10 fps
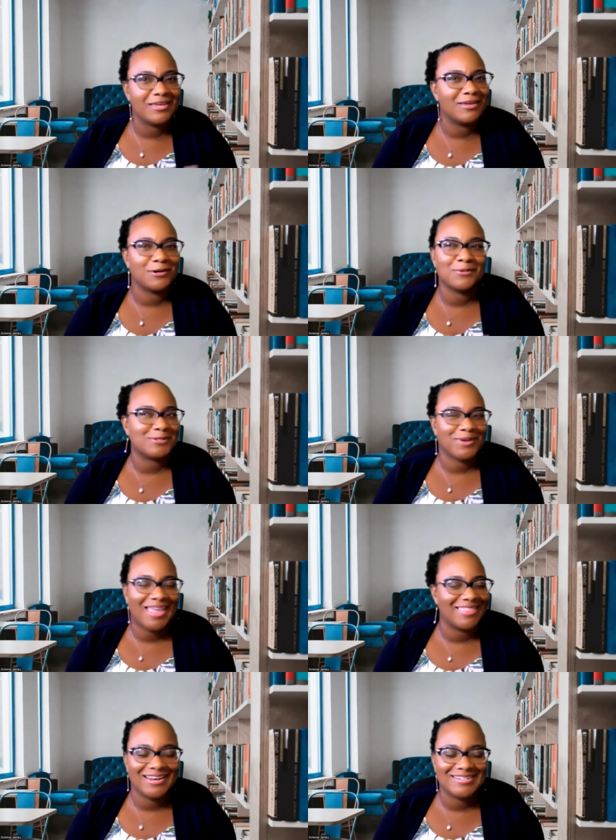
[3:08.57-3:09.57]
And it was
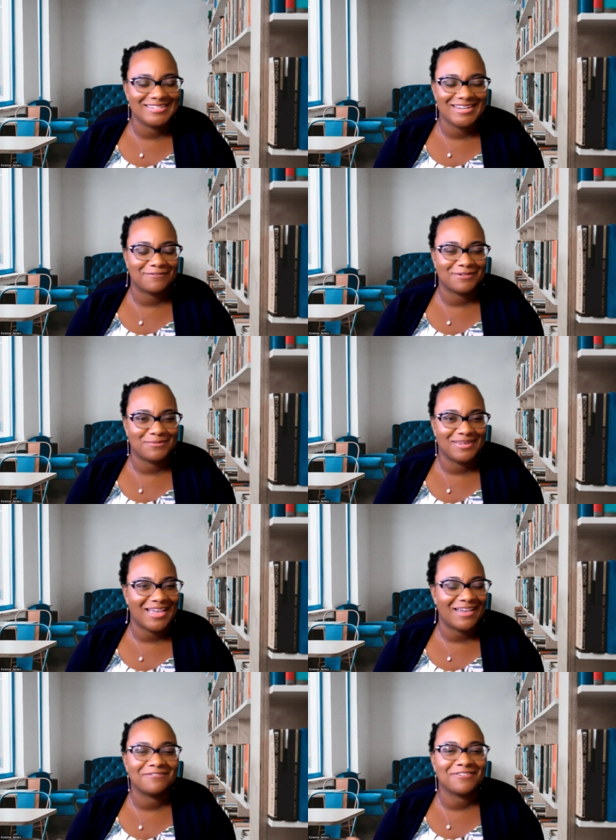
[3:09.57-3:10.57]
okay that I didn't have to be
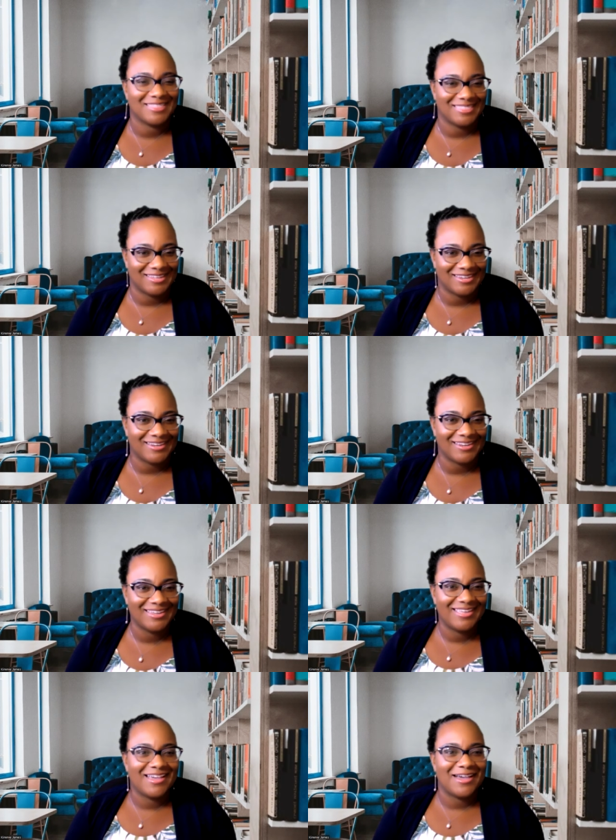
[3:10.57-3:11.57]
everything
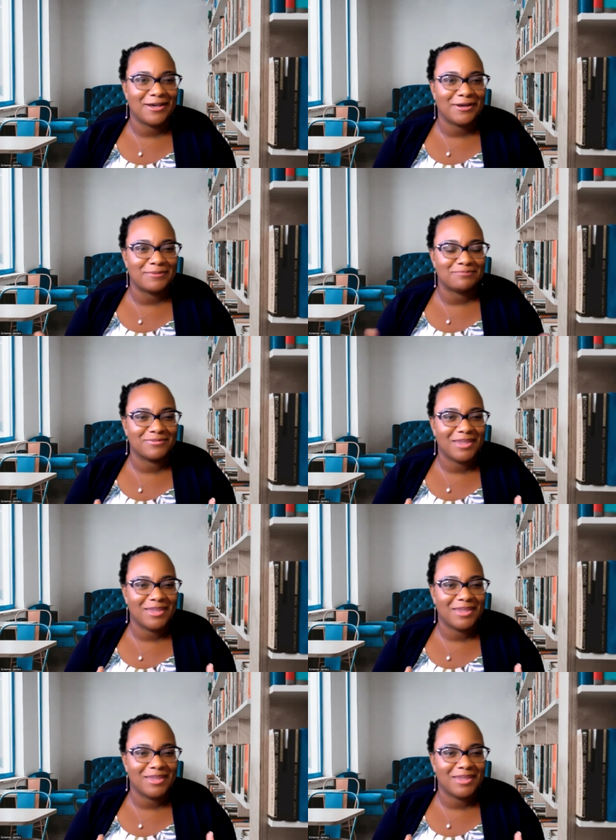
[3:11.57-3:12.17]
100%.